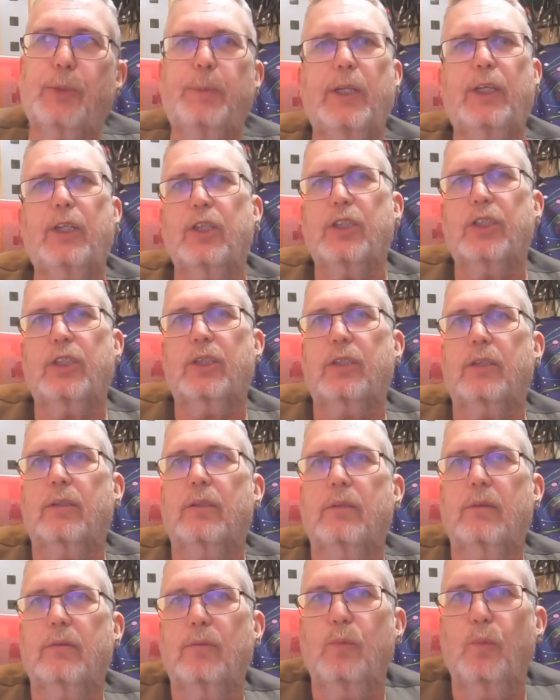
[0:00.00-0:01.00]
because
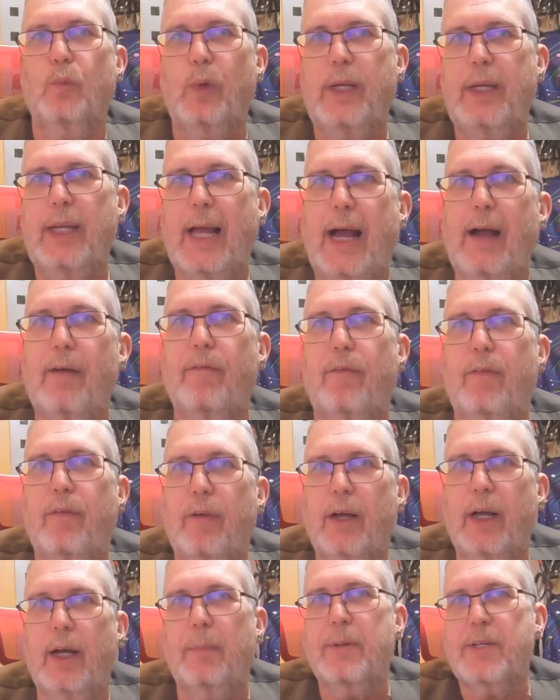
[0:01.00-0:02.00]
we have
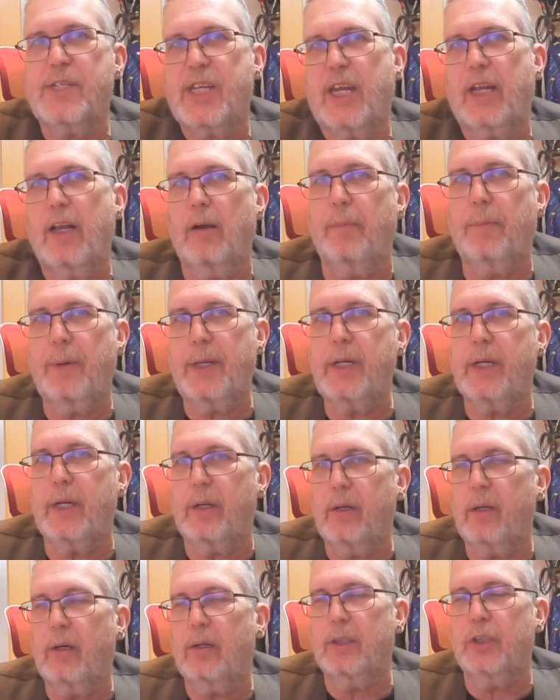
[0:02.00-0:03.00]
a particular
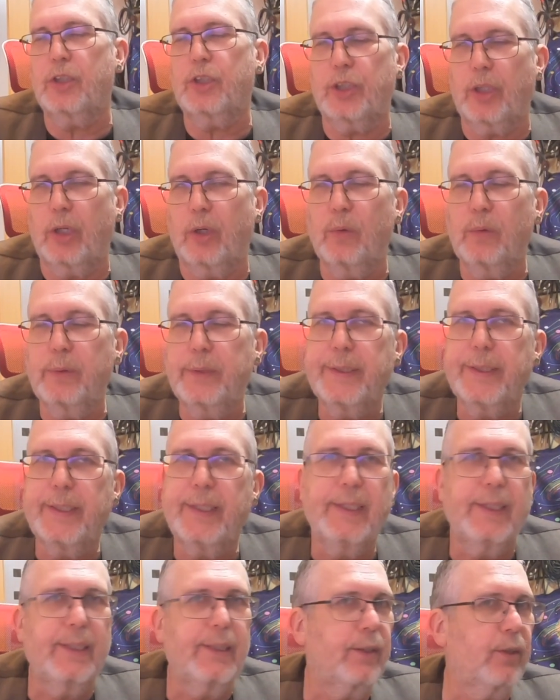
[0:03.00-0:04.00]
opinion on a show
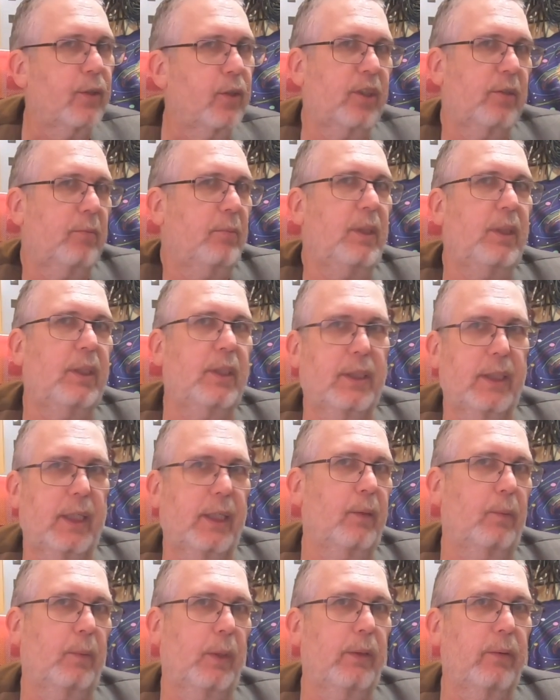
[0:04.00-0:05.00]
doesn't mean to
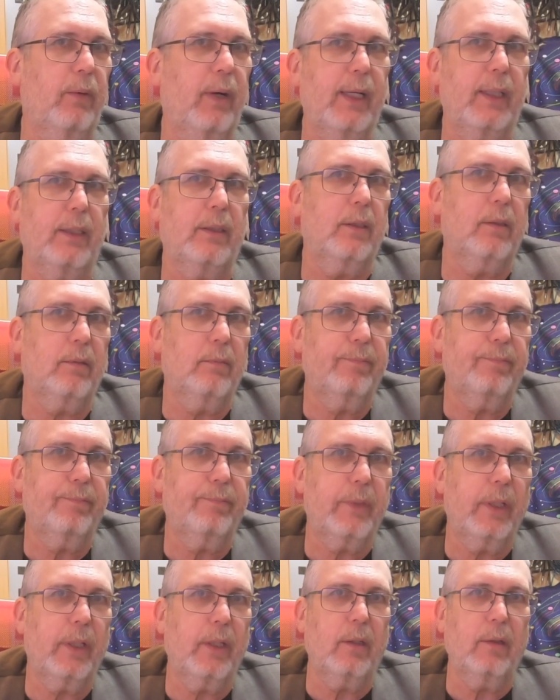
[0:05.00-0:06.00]
say that we're right.
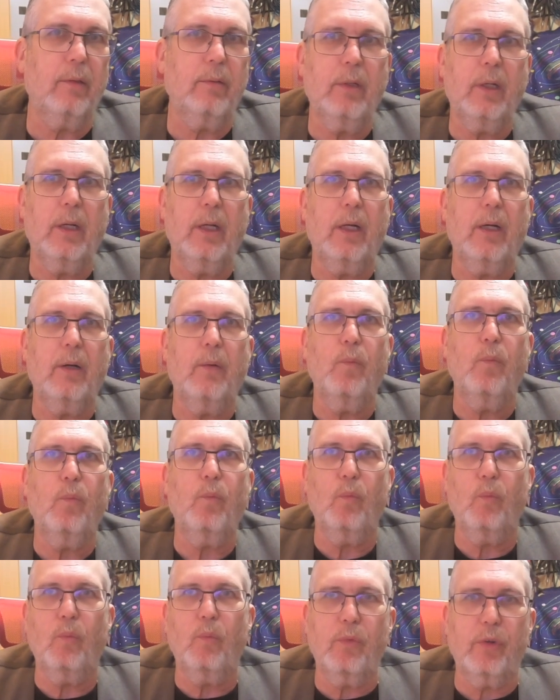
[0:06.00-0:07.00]
You know,
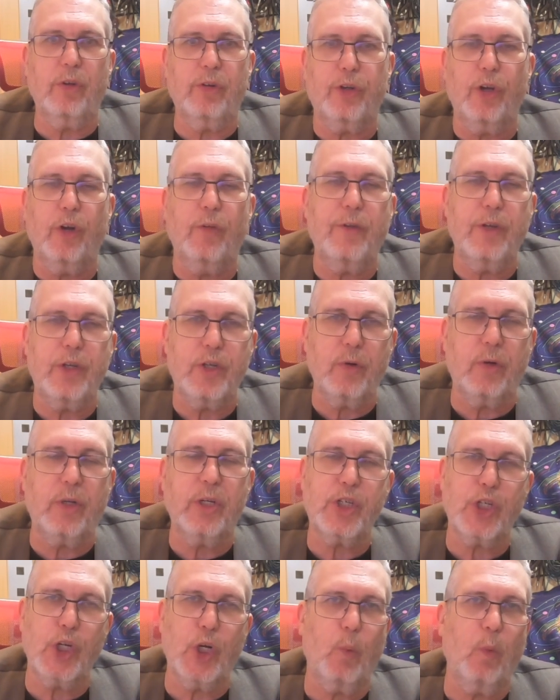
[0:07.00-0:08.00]
the Sophie
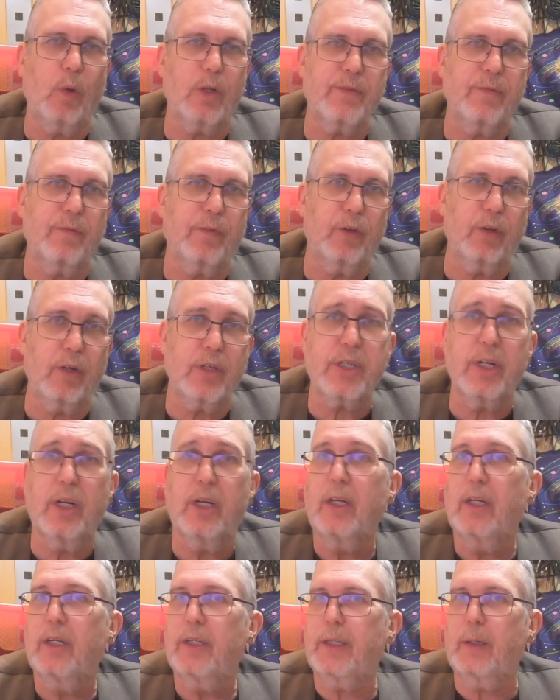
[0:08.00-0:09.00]
Duker show wasn't for us.
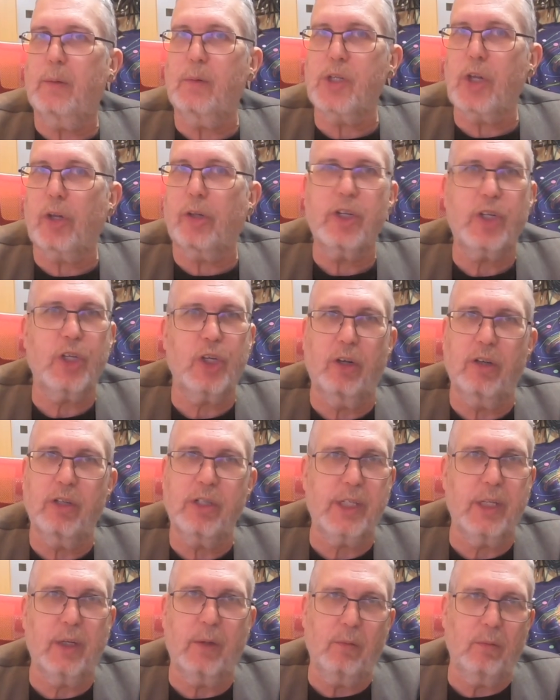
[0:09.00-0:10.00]
There was other
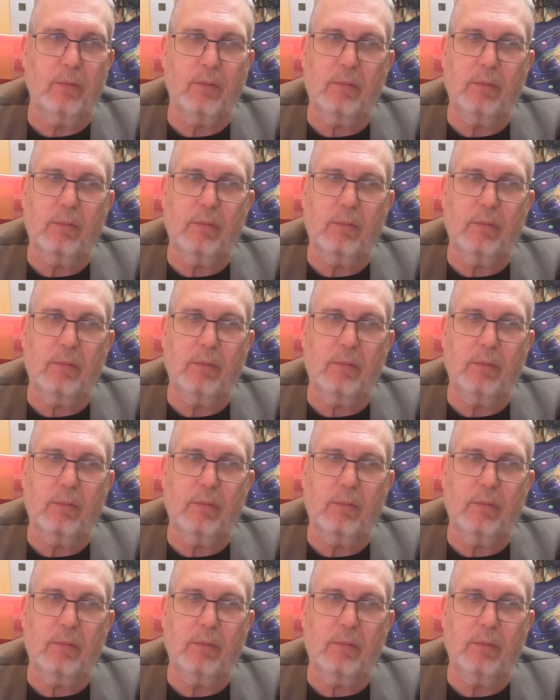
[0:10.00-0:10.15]
shows that